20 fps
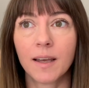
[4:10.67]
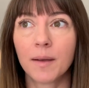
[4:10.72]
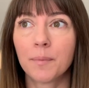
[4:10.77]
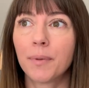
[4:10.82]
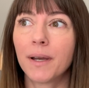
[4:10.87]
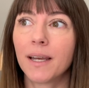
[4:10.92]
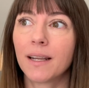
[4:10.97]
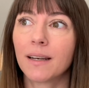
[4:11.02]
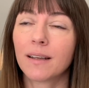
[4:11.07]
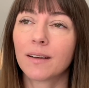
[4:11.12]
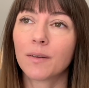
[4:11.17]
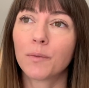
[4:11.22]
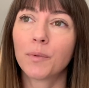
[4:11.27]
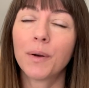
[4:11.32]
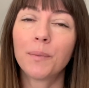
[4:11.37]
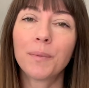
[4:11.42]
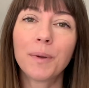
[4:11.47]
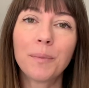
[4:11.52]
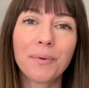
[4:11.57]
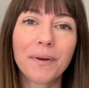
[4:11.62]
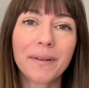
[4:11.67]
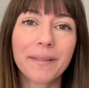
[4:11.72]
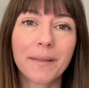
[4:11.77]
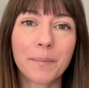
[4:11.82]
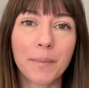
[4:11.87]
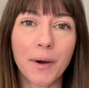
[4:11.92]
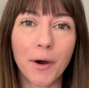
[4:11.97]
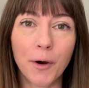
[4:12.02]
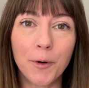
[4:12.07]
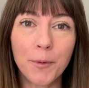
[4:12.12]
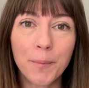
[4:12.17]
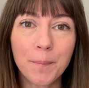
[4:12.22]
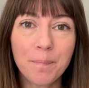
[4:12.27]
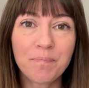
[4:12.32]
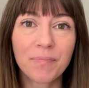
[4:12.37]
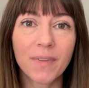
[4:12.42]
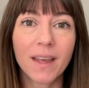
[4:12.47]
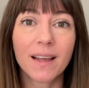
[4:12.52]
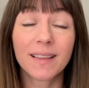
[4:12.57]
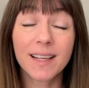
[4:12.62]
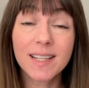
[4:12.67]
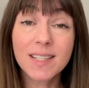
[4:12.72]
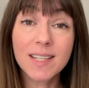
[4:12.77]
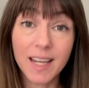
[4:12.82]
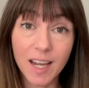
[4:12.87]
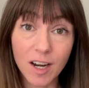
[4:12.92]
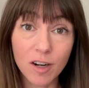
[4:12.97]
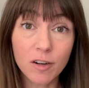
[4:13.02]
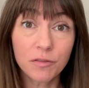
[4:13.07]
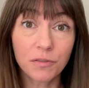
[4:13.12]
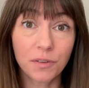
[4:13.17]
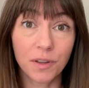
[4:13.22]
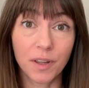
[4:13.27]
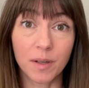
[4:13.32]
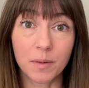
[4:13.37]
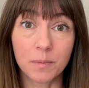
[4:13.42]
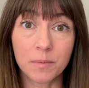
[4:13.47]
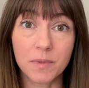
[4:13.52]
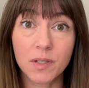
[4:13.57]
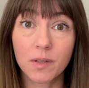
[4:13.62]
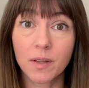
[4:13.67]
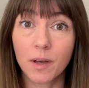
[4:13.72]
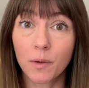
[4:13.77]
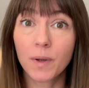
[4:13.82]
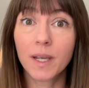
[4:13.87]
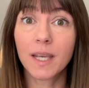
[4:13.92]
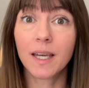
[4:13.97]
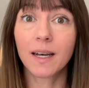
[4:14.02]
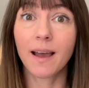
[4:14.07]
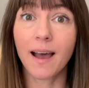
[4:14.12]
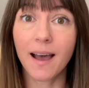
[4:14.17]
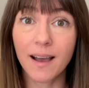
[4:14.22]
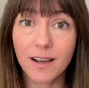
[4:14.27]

But when we bring them home, let's care for them so that we can